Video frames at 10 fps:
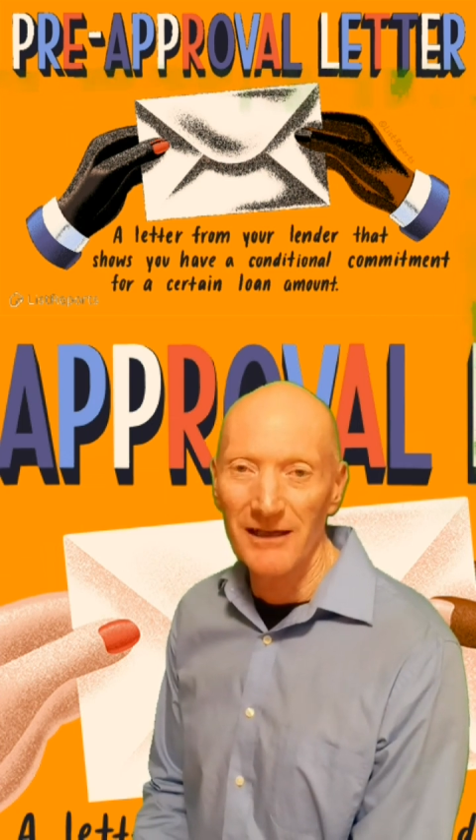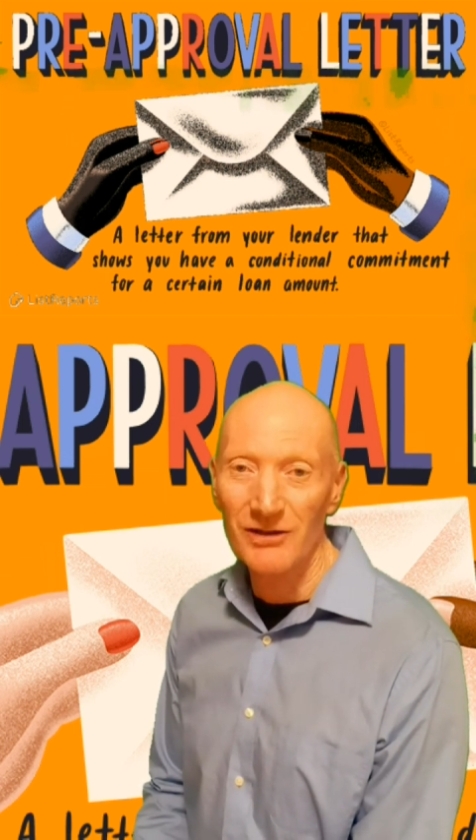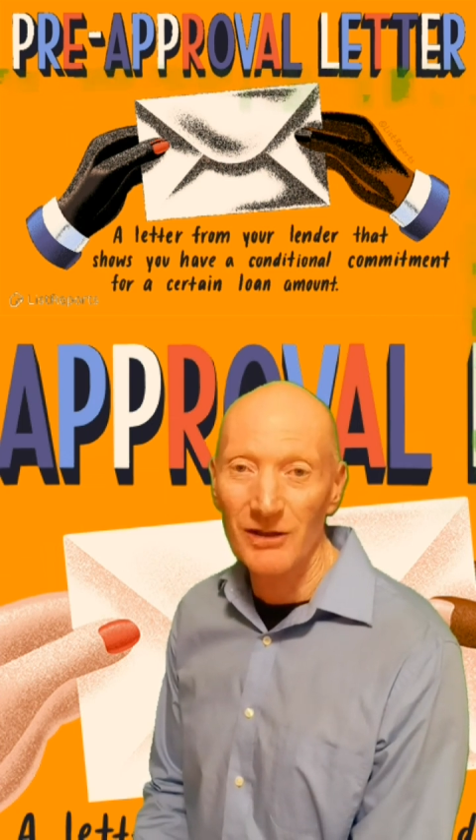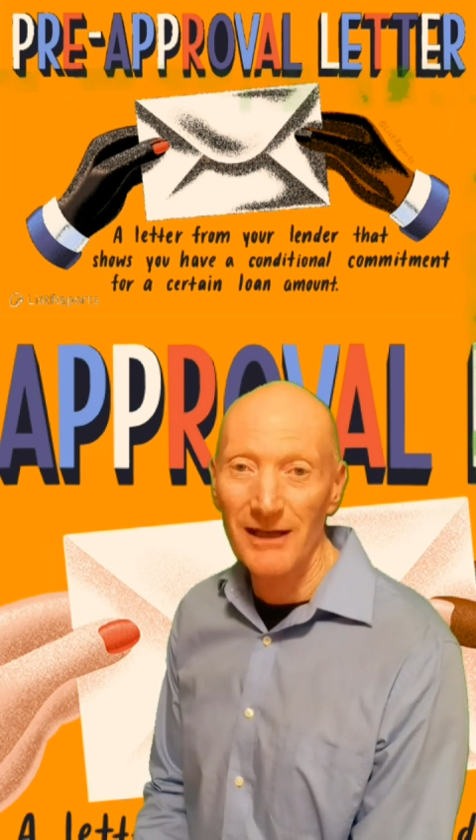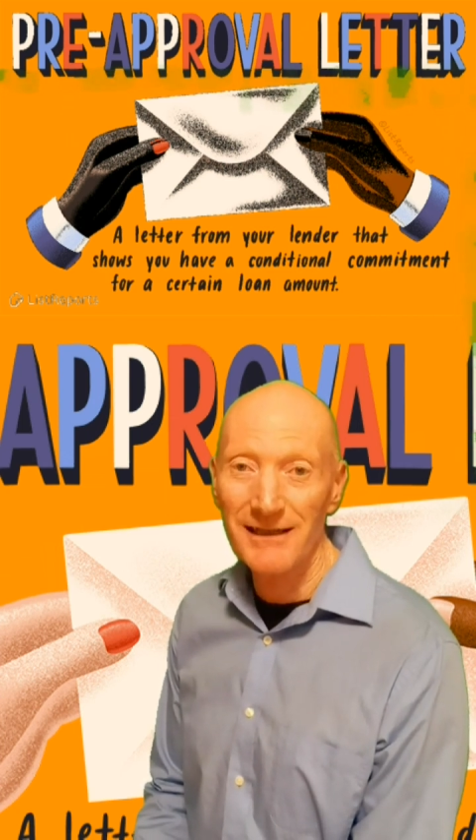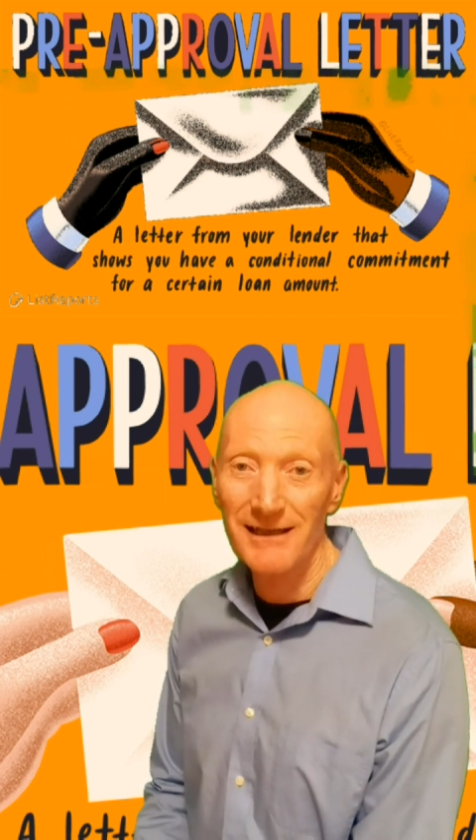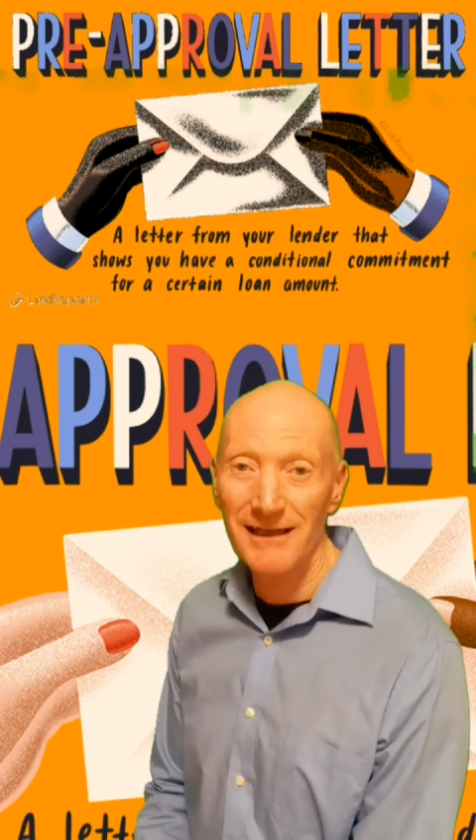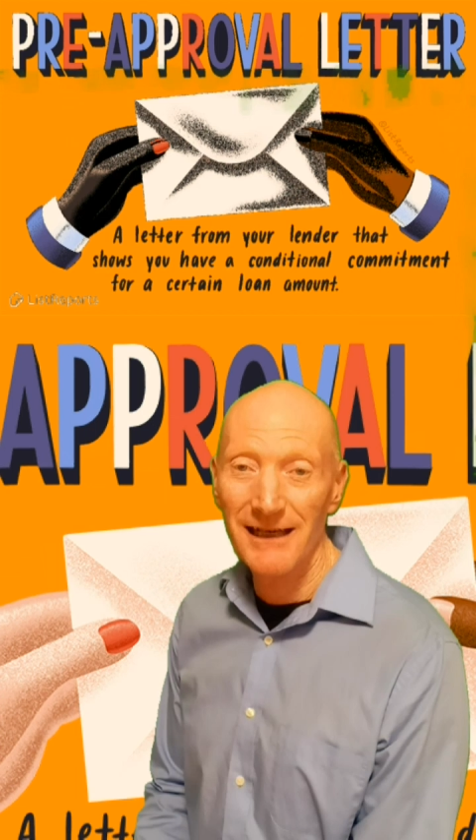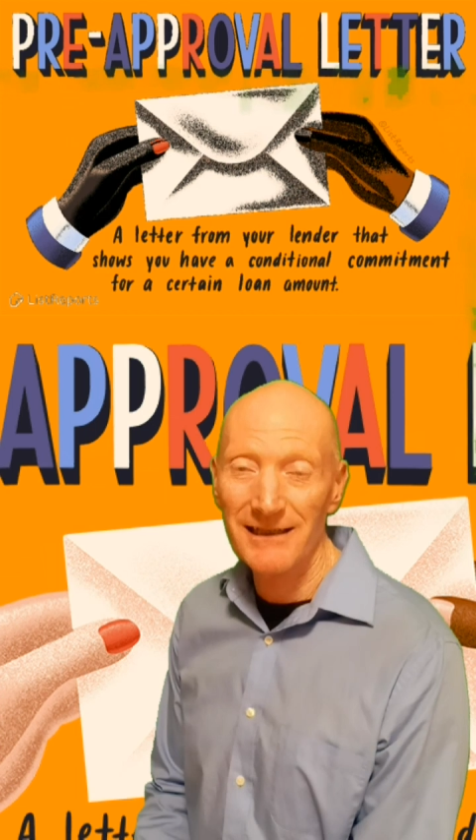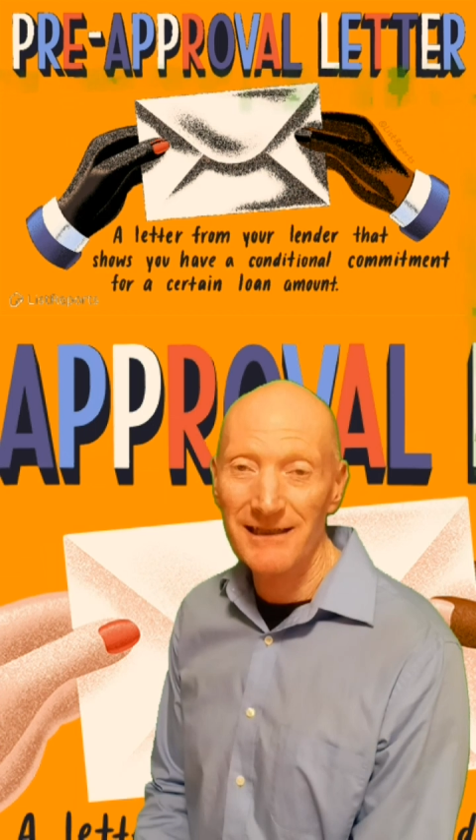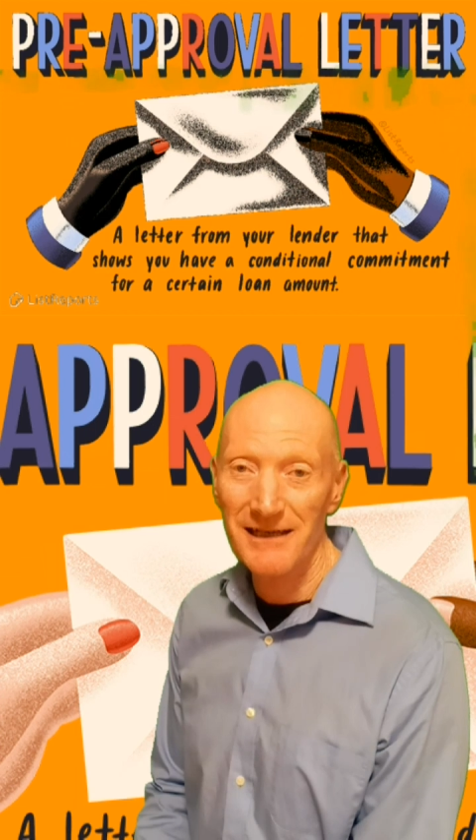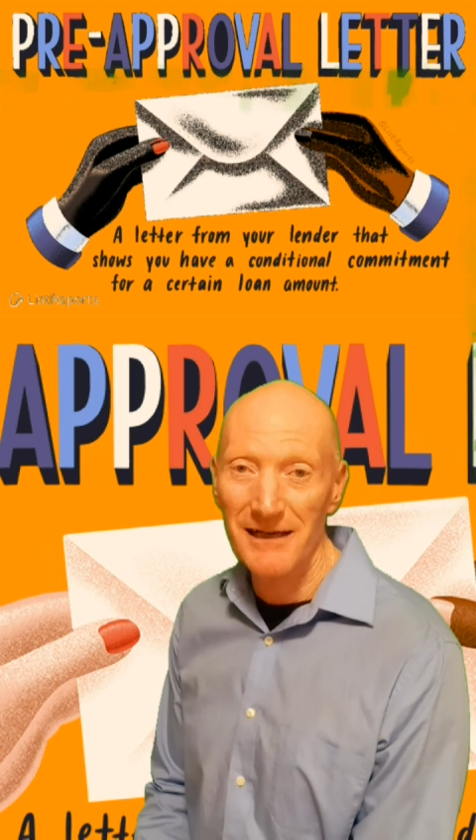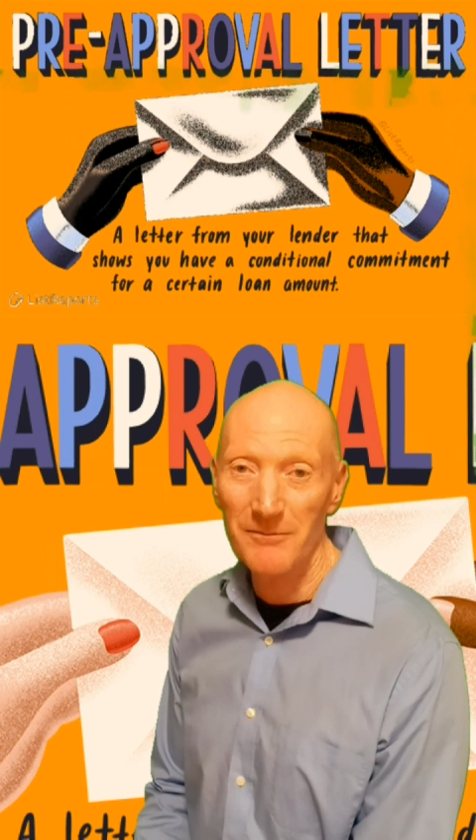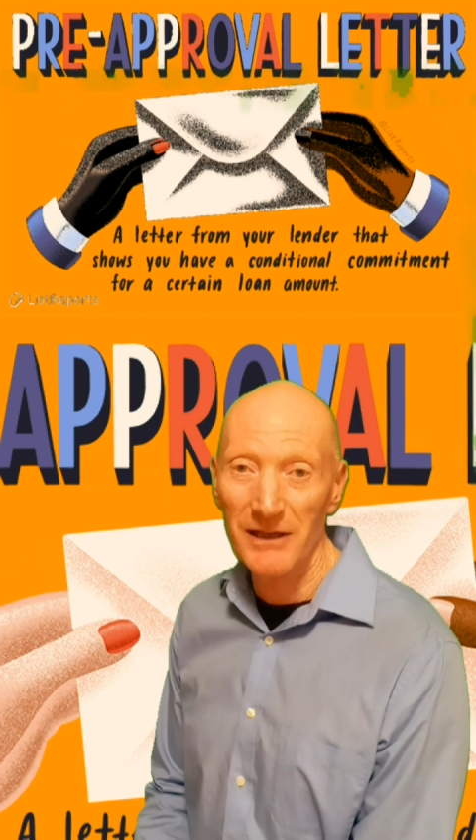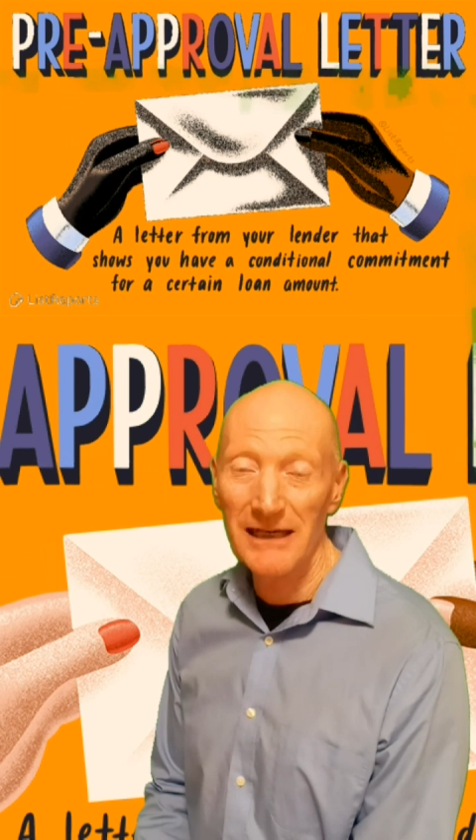So that's the next
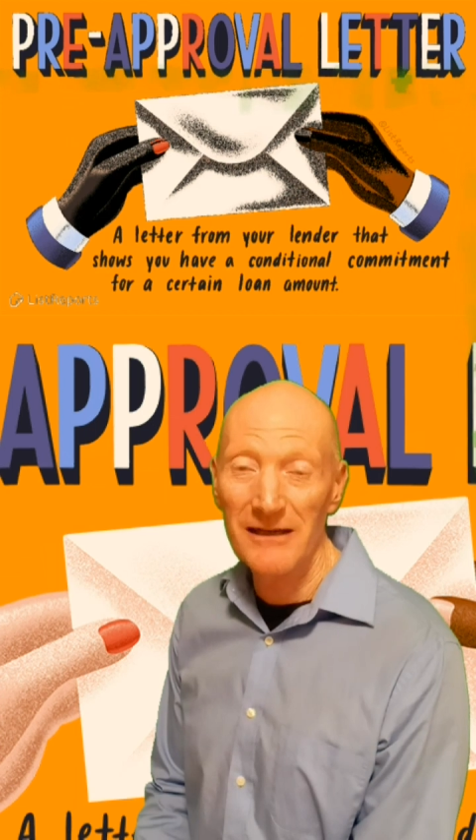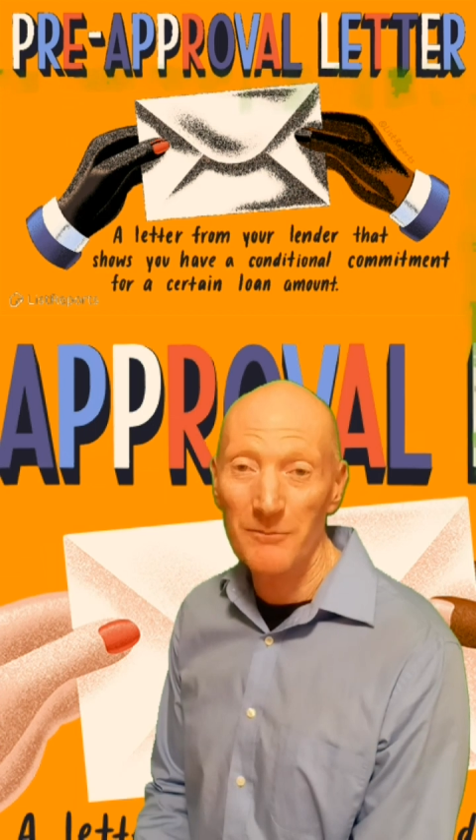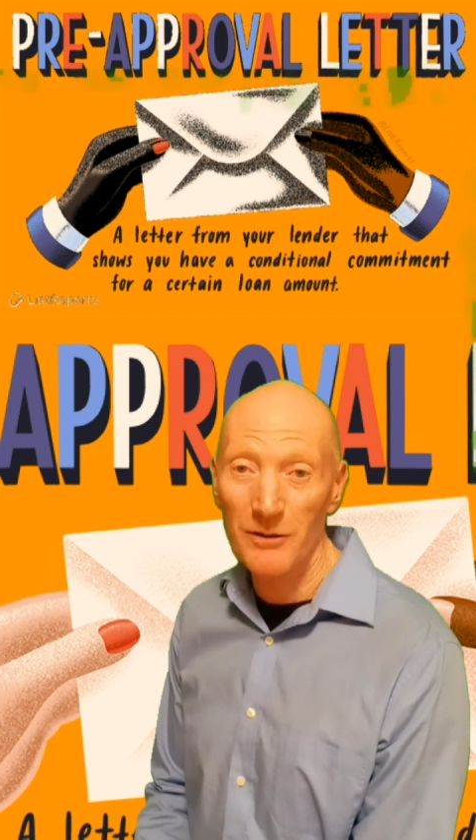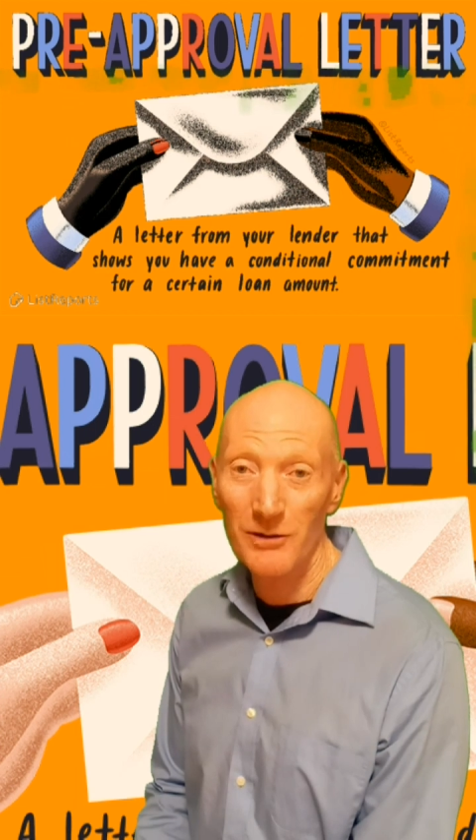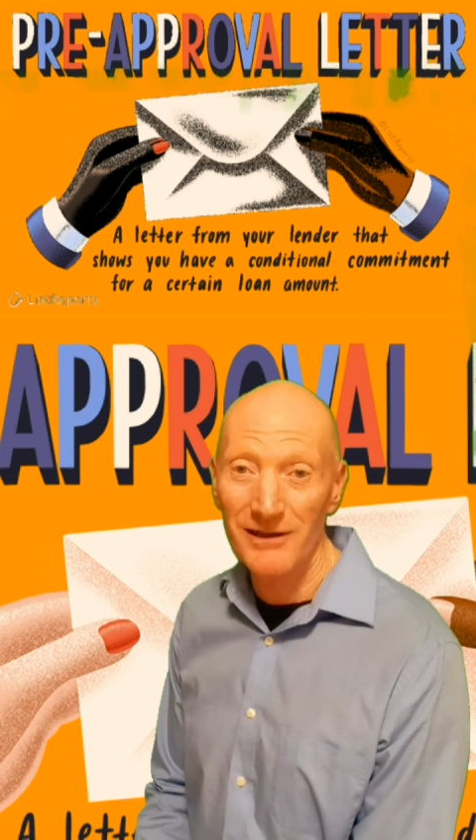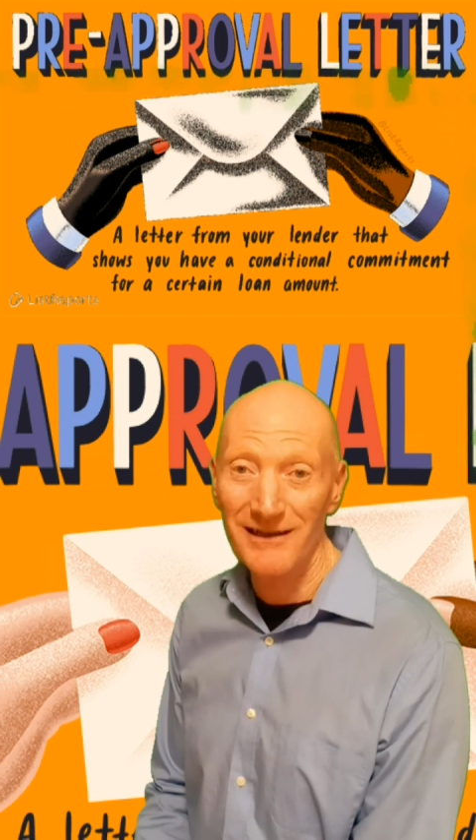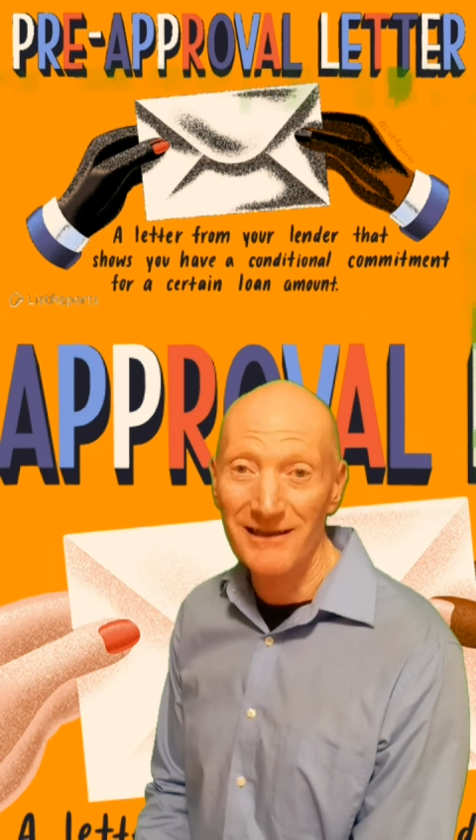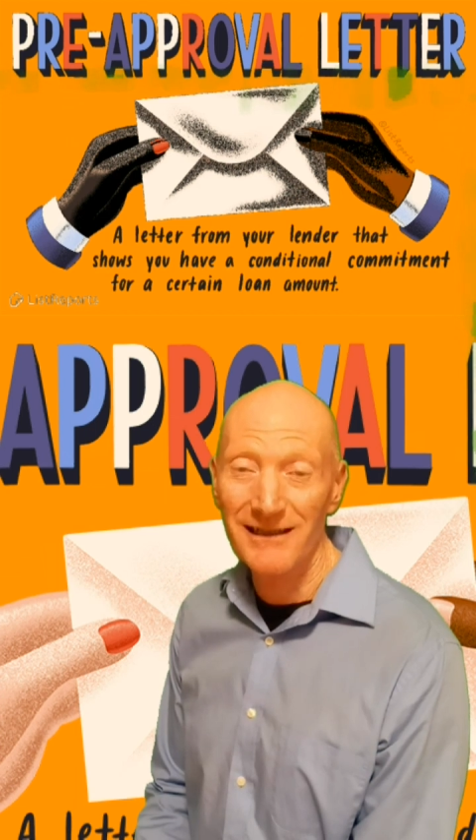step in the process,